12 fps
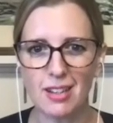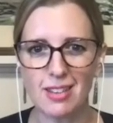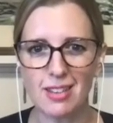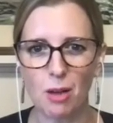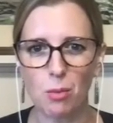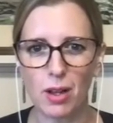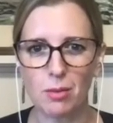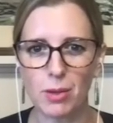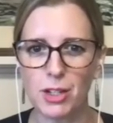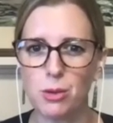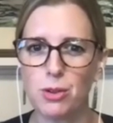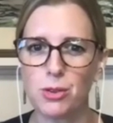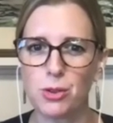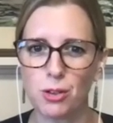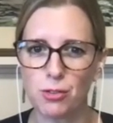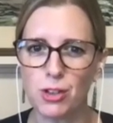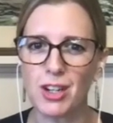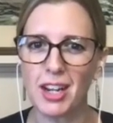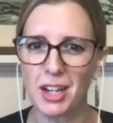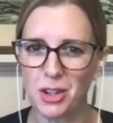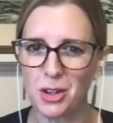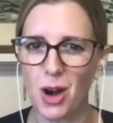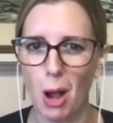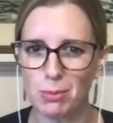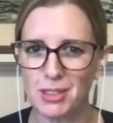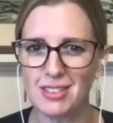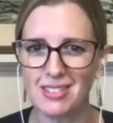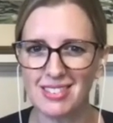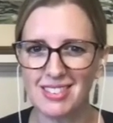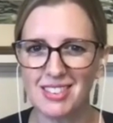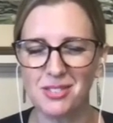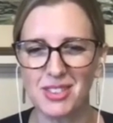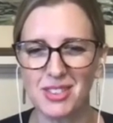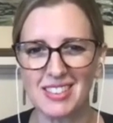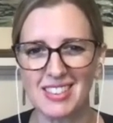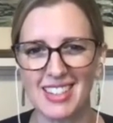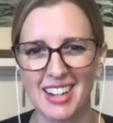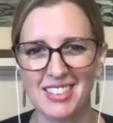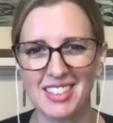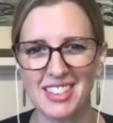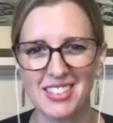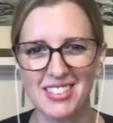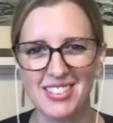Is that what, when you were sort of looking at your options, really stood out to you?